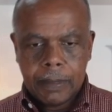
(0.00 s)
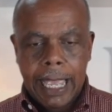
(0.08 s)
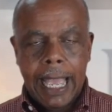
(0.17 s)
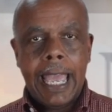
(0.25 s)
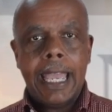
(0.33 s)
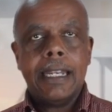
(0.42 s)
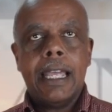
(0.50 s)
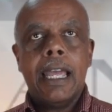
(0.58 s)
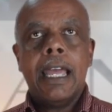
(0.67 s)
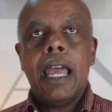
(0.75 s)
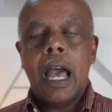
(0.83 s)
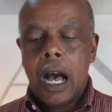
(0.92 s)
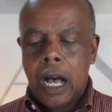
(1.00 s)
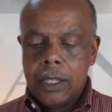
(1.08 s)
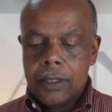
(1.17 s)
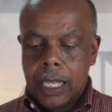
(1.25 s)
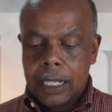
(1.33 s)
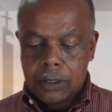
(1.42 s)
And
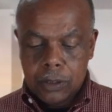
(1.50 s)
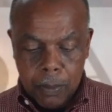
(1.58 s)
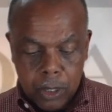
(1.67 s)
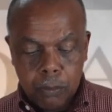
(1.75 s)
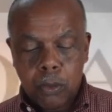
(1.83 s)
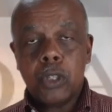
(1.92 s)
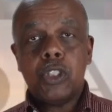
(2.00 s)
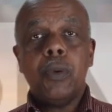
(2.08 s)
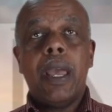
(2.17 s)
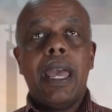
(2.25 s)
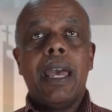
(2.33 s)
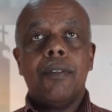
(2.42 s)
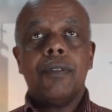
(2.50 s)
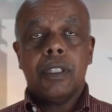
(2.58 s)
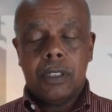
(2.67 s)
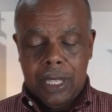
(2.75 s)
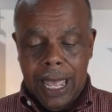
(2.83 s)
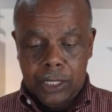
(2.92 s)
on that motherboard, you have
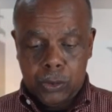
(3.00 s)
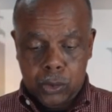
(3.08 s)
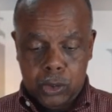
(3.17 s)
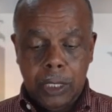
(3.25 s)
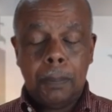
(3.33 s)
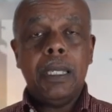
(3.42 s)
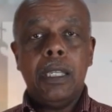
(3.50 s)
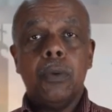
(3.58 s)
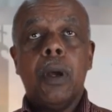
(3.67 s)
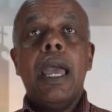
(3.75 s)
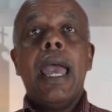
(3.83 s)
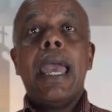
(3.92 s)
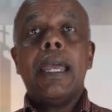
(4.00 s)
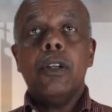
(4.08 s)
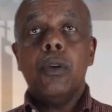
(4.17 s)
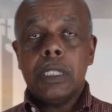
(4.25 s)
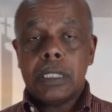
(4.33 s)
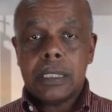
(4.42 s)
this actual CPU.
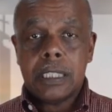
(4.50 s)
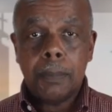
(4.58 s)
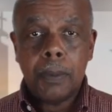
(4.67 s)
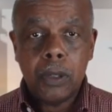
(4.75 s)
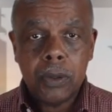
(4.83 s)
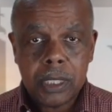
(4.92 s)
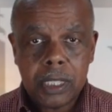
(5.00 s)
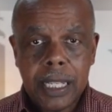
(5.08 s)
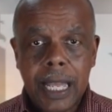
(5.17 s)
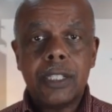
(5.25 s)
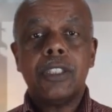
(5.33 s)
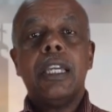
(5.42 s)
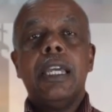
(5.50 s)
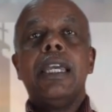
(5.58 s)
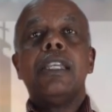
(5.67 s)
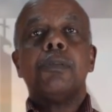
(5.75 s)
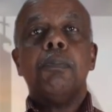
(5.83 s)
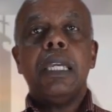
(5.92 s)
And what's the CPU in this analogy?
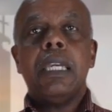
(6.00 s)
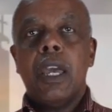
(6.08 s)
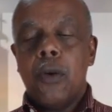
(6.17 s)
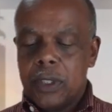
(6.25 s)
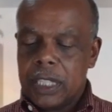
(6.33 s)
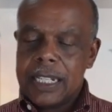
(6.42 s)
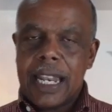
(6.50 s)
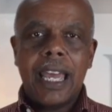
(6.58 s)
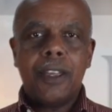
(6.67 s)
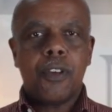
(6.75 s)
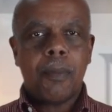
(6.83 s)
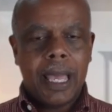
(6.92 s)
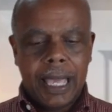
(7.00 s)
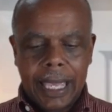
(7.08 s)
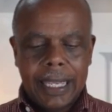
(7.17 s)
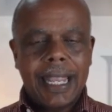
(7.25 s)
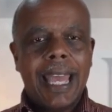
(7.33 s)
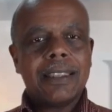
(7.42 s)
It's me with a knife in my
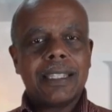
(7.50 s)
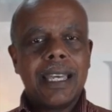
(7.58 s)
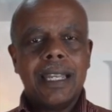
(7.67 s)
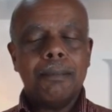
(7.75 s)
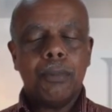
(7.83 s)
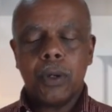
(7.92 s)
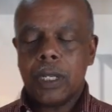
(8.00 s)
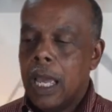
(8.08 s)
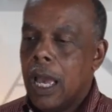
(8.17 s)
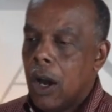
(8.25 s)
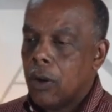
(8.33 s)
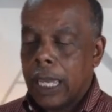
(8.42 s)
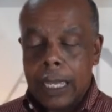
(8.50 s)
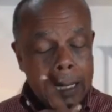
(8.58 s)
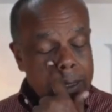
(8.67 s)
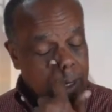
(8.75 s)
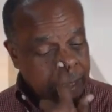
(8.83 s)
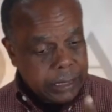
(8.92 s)
hand at the cutting board. Okay,
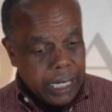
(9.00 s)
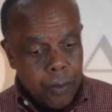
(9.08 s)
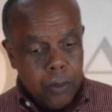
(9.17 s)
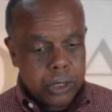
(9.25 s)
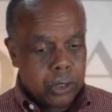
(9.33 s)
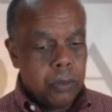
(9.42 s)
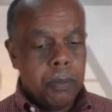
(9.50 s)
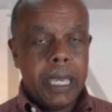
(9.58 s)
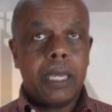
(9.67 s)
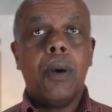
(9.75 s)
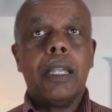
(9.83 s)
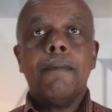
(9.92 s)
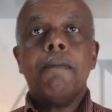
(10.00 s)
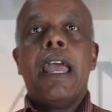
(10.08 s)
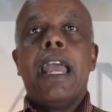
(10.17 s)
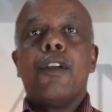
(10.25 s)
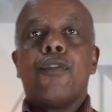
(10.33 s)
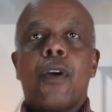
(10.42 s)
so let's say I want to make what?
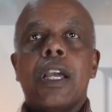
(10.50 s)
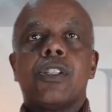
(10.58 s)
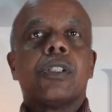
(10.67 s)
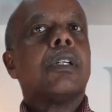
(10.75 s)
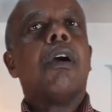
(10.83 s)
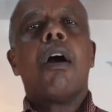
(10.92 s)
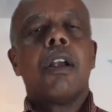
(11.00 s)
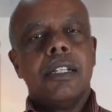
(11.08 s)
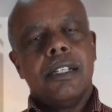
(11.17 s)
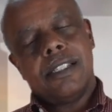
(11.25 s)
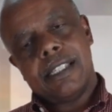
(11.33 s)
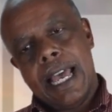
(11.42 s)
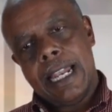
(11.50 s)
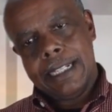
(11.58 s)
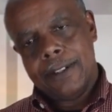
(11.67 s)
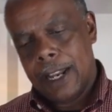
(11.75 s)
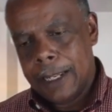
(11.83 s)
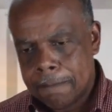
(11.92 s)
A fresh garden
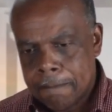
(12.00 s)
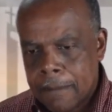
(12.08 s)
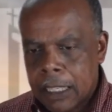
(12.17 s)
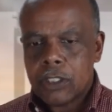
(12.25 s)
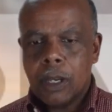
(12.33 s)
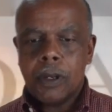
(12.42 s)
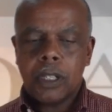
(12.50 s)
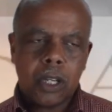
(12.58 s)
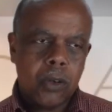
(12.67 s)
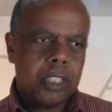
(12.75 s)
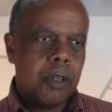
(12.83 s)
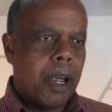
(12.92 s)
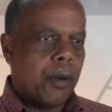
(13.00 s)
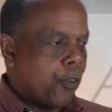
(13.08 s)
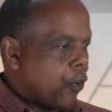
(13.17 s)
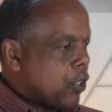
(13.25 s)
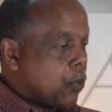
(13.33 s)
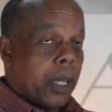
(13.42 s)
salad, right? So I'm gonna go to my
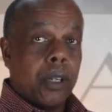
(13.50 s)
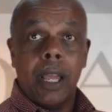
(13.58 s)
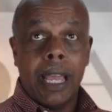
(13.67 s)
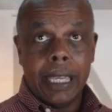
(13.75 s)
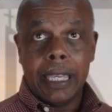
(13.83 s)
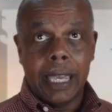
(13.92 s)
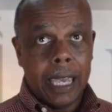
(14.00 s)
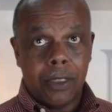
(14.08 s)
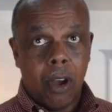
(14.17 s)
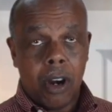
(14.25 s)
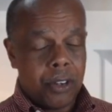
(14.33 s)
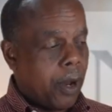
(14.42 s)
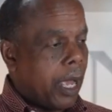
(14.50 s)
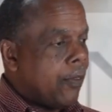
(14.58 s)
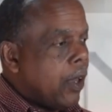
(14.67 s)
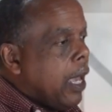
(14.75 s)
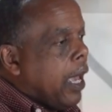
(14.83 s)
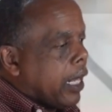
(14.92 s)
refrigerator, AKA the hard
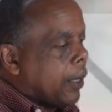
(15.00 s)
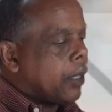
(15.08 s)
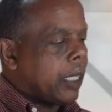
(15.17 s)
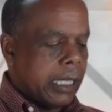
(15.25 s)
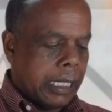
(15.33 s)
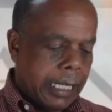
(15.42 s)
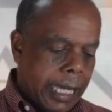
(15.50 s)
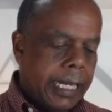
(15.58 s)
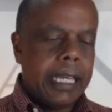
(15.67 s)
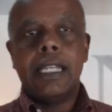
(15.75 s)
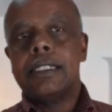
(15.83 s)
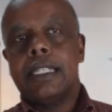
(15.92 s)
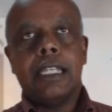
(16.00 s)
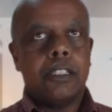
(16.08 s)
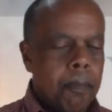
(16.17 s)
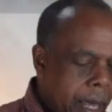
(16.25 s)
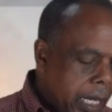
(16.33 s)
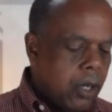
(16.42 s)
drive, and I'm gonna get lettuce and
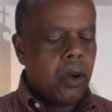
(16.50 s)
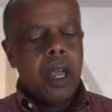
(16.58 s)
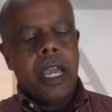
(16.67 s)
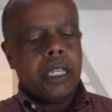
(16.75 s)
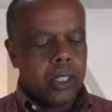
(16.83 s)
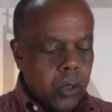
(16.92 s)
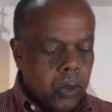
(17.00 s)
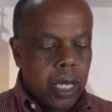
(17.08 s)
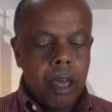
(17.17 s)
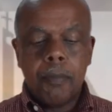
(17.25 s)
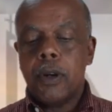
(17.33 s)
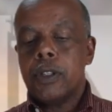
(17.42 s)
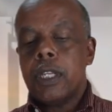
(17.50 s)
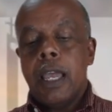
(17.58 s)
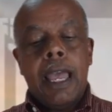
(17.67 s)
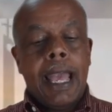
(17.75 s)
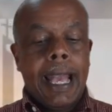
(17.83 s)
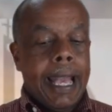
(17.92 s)
tomato and cucumbers
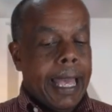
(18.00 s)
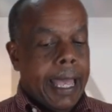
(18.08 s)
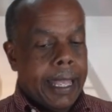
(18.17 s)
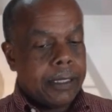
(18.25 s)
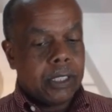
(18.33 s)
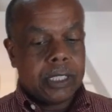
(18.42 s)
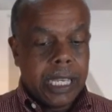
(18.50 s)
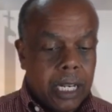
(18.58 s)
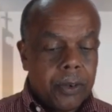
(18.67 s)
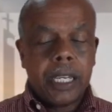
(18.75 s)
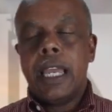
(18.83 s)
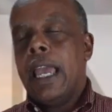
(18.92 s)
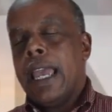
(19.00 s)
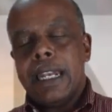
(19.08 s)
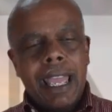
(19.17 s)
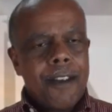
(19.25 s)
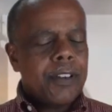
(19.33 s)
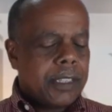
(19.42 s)
and celery
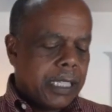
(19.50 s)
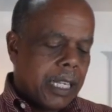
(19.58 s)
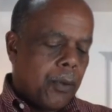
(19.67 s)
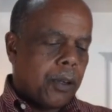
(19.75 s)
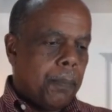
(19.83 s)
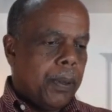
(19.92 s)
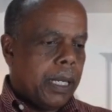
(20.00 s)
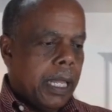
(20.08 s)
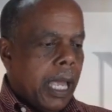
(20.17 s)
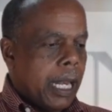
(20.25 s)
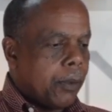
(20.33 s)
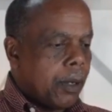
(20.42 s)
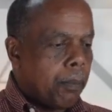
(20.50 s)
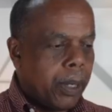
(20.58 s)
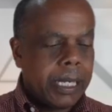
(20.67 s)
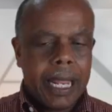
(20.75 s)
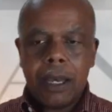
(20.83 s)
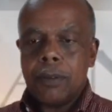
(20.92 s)
and everything that I wanna put. And I'm gonna
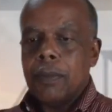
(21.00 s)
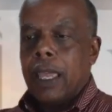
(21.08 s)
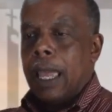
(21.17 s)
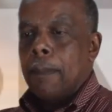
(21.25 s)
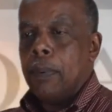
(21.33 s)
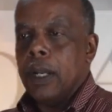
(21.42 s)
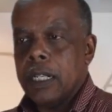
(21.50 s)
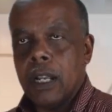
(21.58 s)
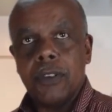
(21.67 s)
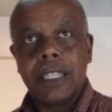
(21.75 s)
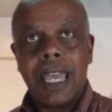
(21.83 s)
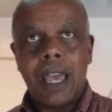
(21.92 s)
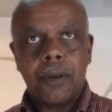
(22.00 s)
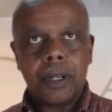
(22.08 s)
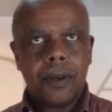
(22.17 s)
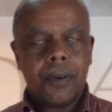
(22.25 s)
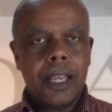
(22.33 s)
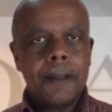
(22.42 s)
bring it out and put it on the counter,
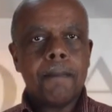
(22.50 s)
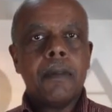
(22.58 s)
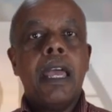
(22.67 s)
right?